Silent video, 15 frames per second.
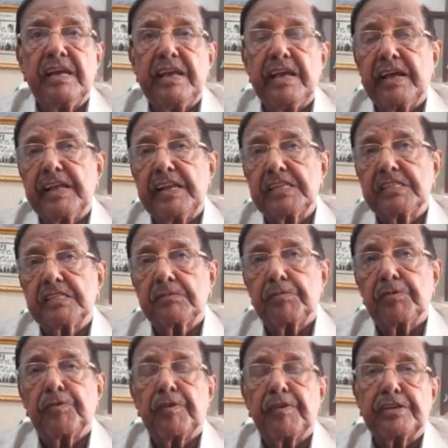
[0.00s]
increased
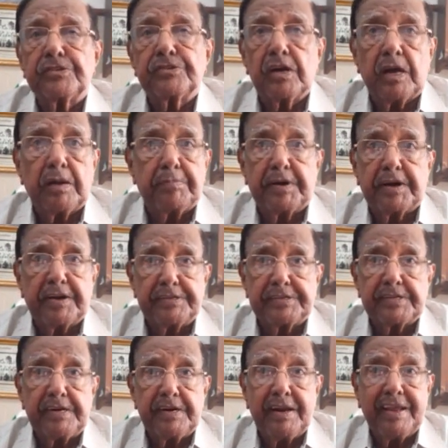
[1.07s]
prevalence of
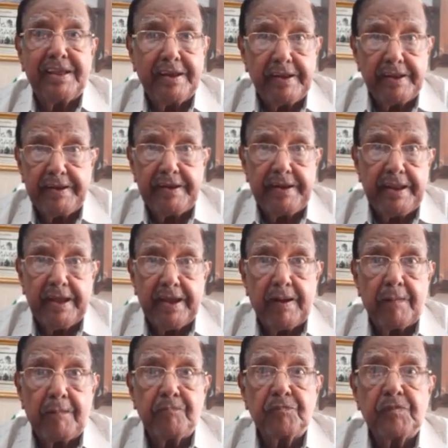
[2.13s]
hypertension in India,
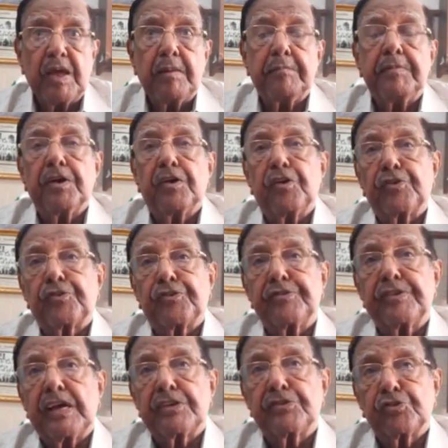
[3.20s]
because of
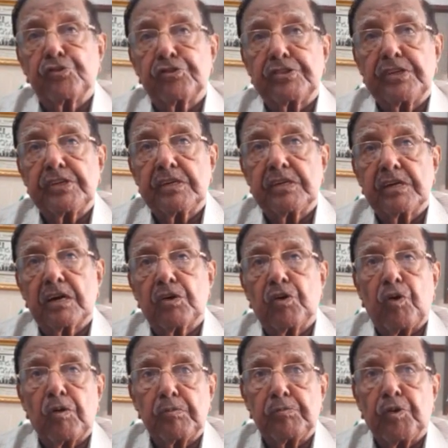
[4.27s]
the associated
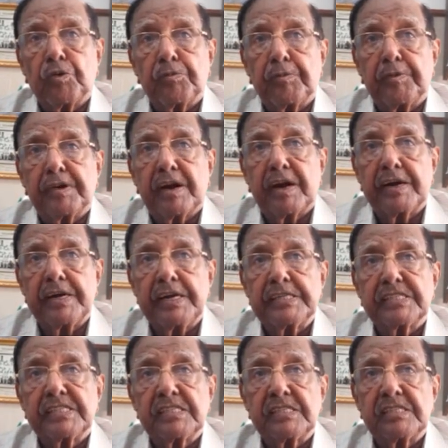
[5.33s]
comorbid
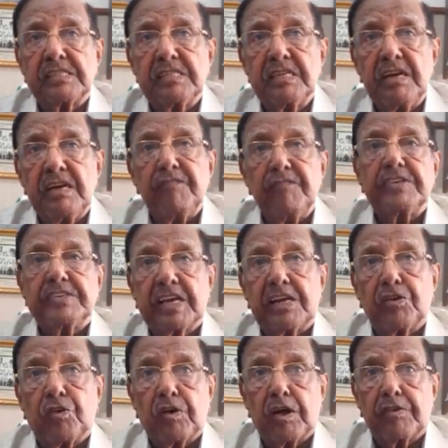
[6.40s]
conditions which
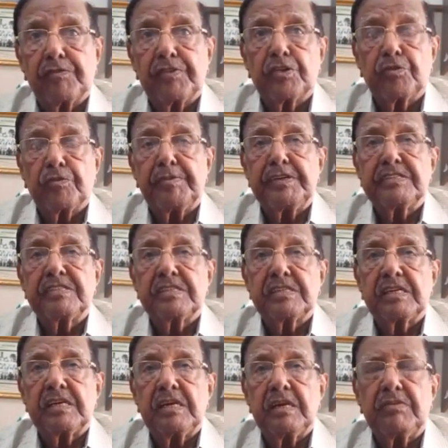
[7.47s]
can occur with
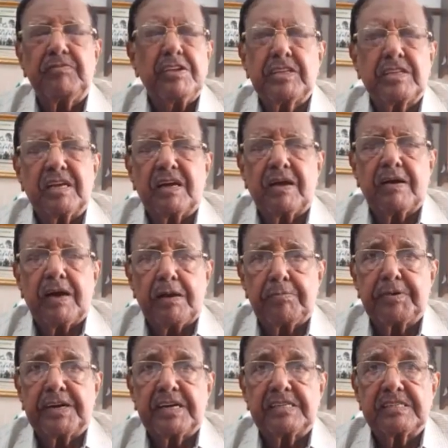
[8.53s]
obesity, with
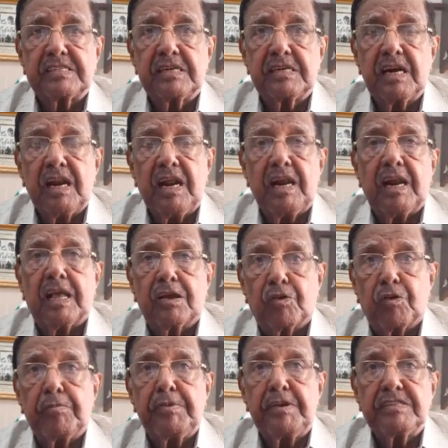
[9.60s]
hypertension, like
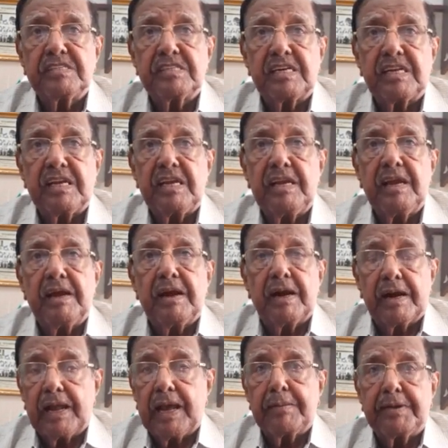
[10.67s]
obesity,
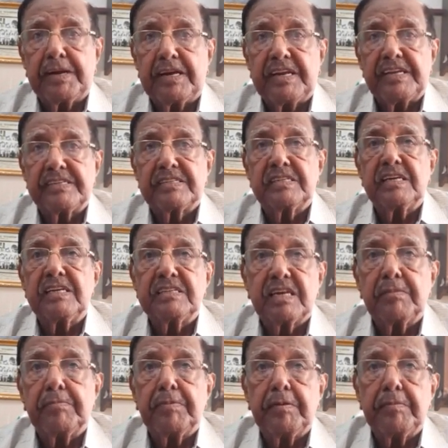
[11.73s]
diabetes,
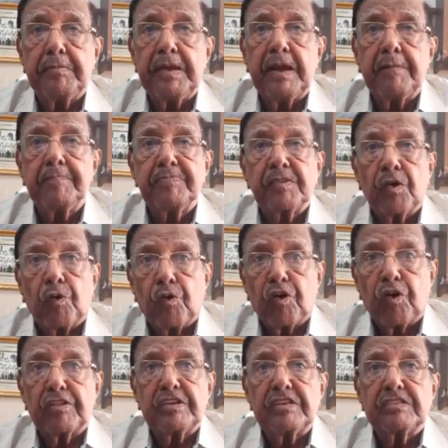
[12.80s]
dyslipidemia.
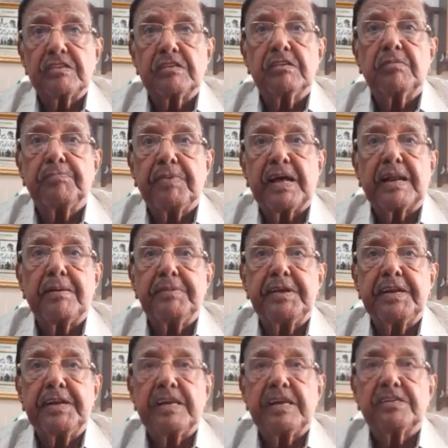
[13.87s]
All these
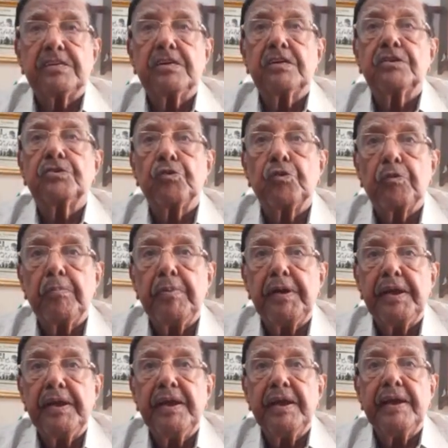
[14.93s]
parameters should
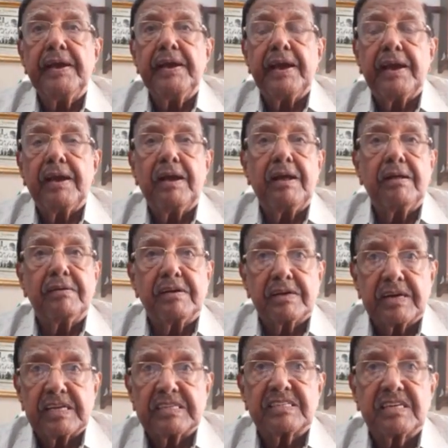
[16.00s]
be
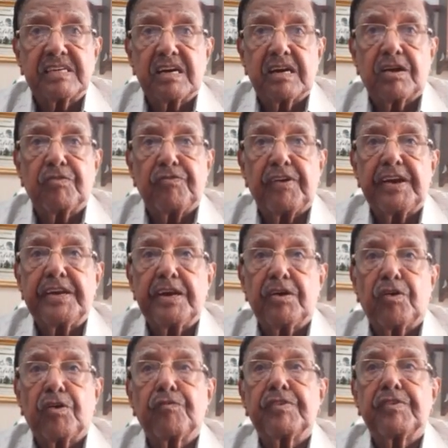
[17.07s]
tested to find
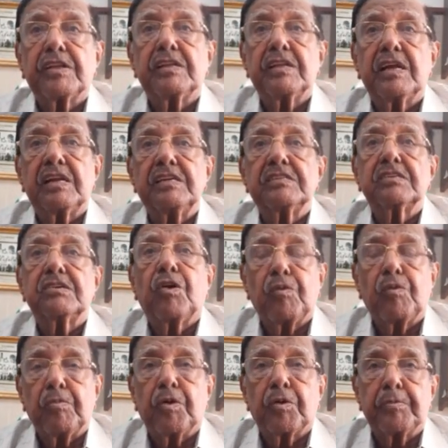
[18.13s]
out whether there is
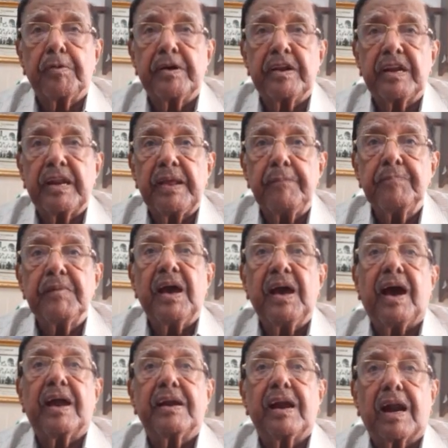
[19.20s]
comorbidity.
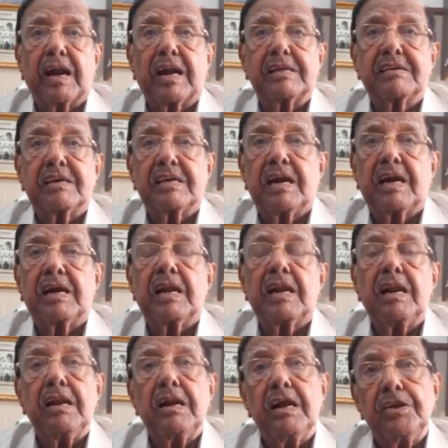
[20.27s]
And unless and
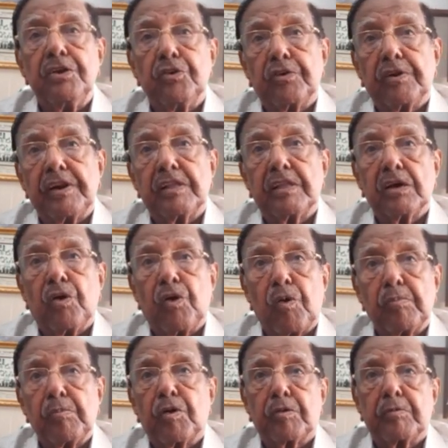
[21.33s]
until you treat the
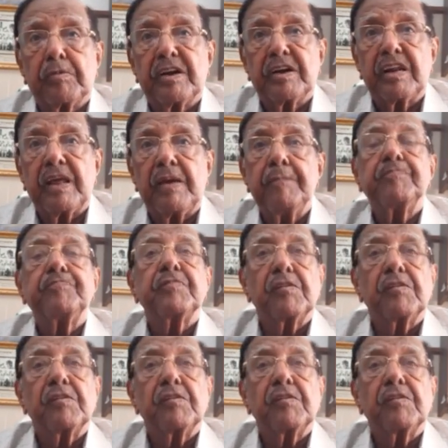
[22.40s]
comorbidity,